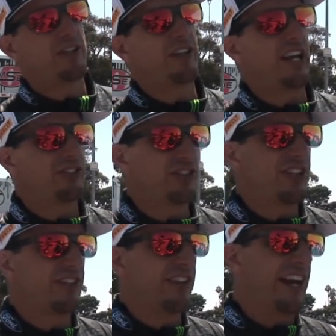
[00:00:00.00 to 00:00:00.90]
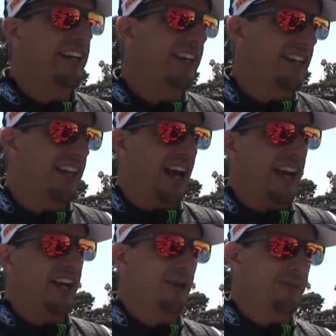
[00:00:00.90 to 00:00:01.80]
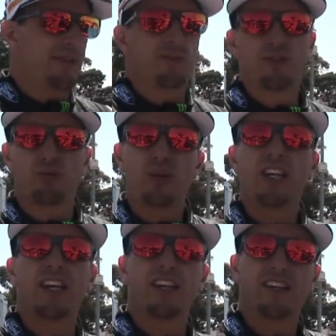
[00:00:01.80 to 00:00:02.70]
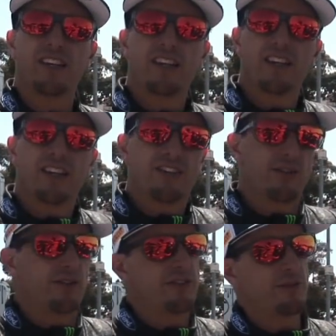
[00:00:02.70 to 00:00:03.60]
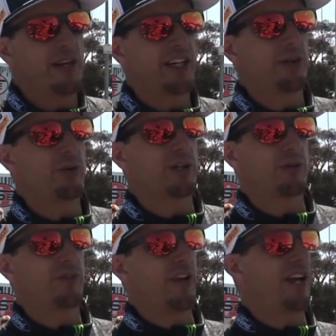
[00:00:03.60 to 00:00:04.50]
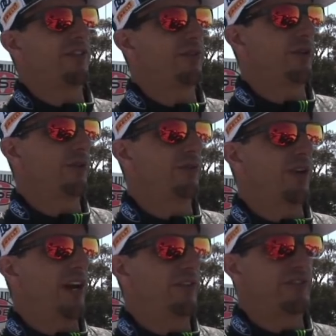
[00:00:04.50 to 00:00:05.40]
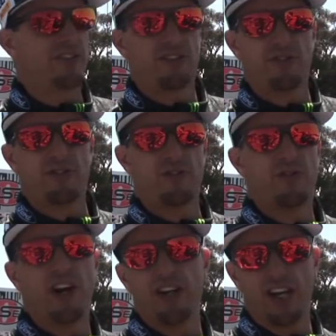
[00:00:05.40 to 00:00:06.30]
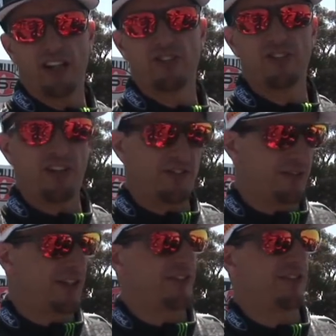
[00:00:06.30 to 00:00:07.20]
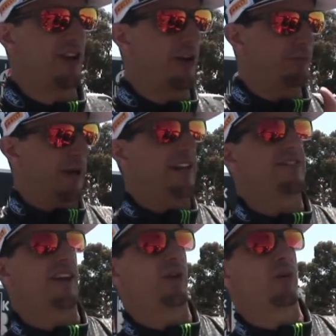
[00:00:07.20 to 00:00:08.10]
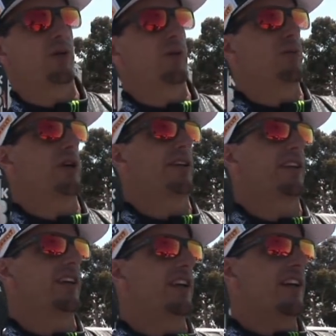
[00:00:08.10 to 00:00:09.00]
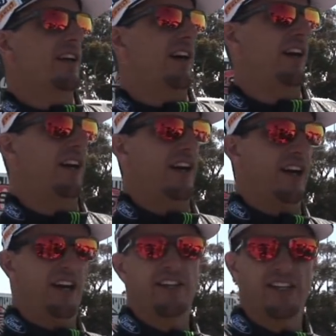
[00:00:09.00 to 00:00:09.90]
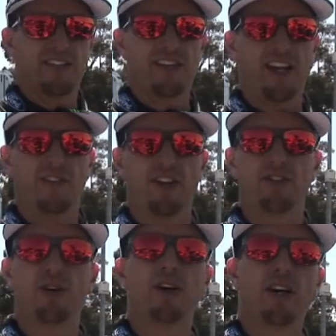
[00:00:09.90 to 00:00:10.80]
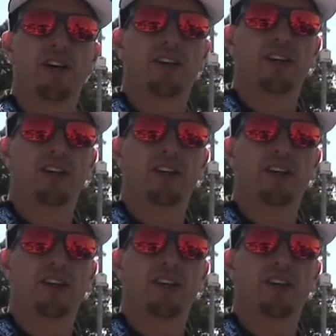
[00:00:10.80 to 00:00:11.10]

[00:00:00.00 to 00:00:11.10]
Actually designed it, and then I helped him tweak it to make it work. We've gone through 5 or 6 variations of it because it's all based on what will work on the inside of Irwindale.